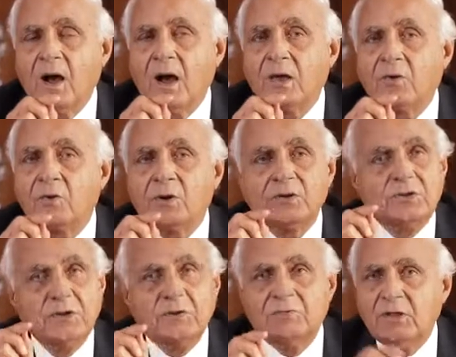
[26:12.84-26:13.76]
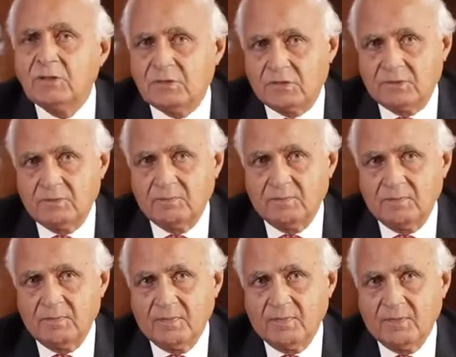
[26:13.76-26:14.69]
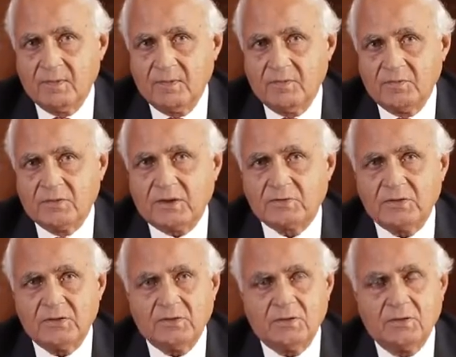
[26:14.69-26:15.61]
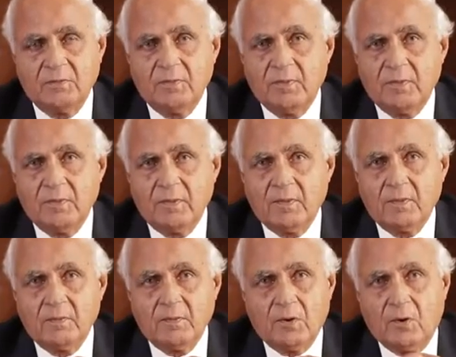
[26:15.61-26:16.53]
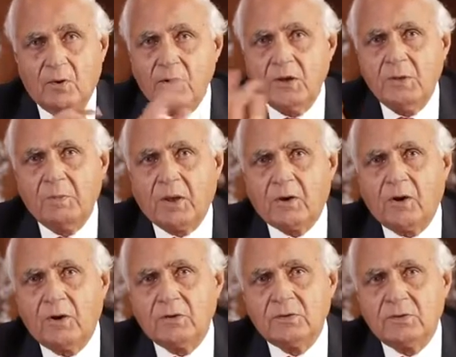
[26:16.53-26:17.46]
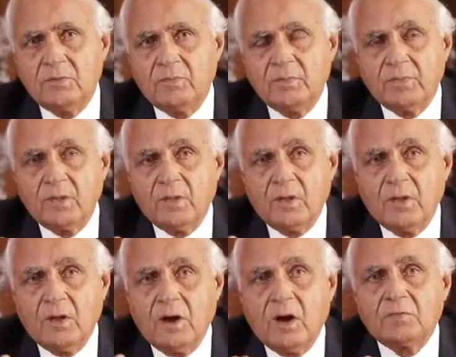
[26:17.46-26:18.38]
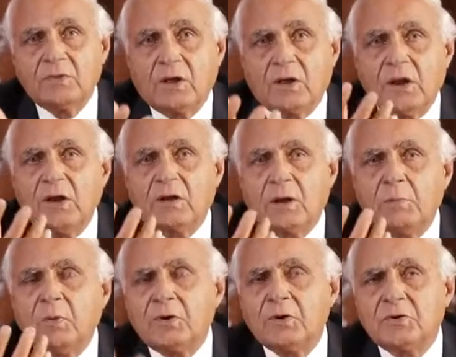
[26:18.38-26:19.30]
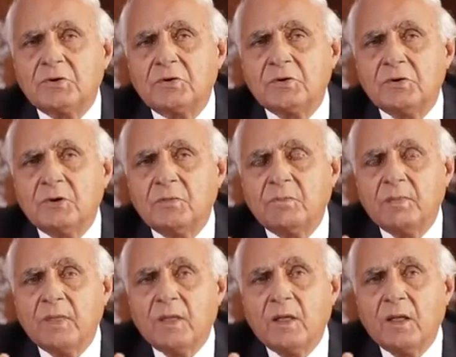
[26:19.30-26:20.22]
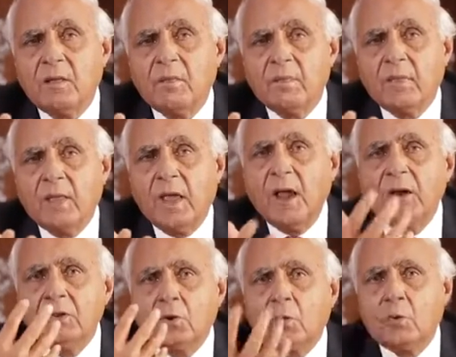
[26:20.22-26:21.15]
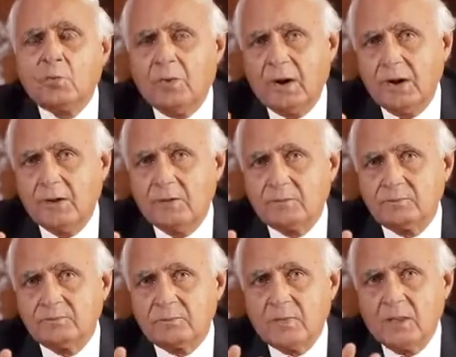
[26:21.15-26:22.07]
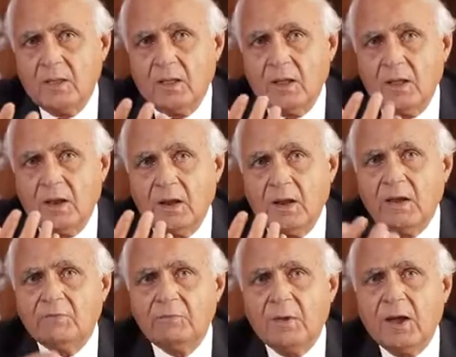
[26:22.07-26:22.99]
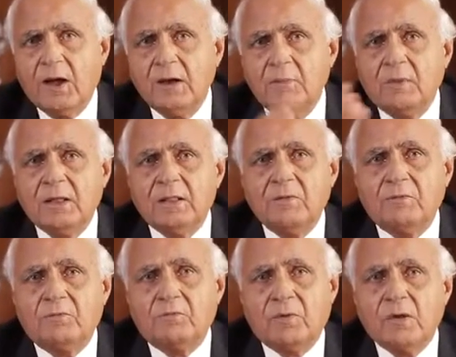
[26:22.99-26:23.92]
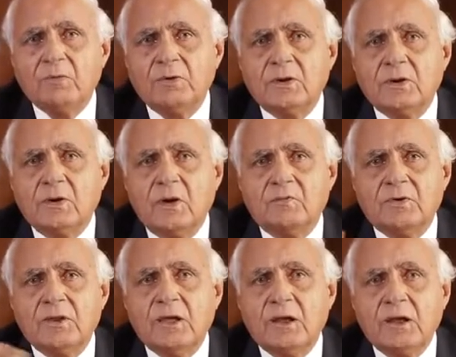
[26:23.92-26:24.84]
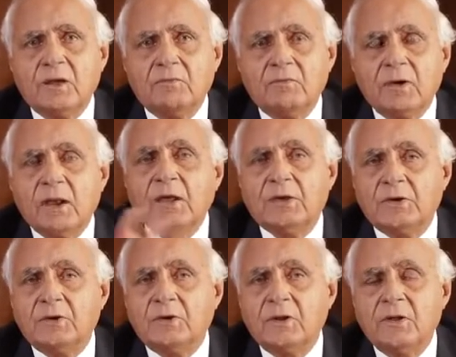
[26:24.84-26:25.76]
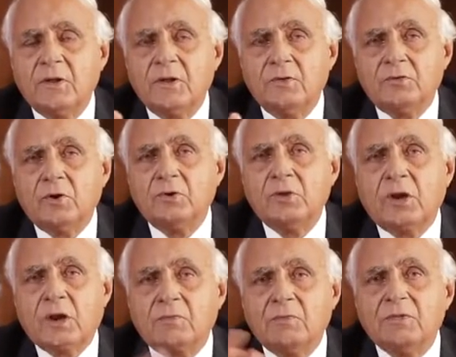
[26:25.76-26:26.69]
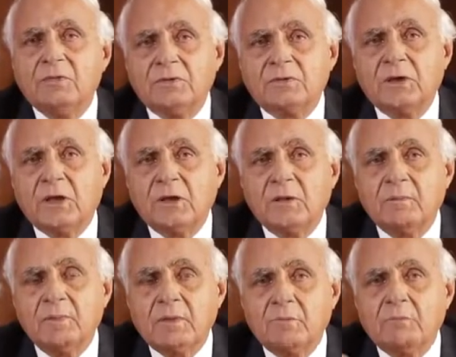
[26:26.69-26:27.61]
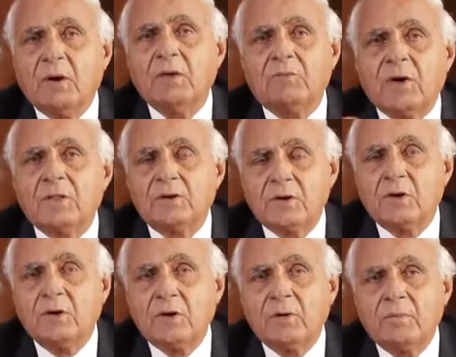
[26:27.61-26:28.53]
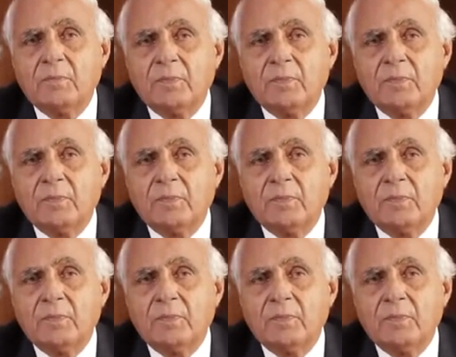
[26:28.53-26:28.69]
I could achieve this success only because of the great reputation and the goodwill left behind by the founder of DLF, late Chaudhry Raghvinder Singh, my father-in-law,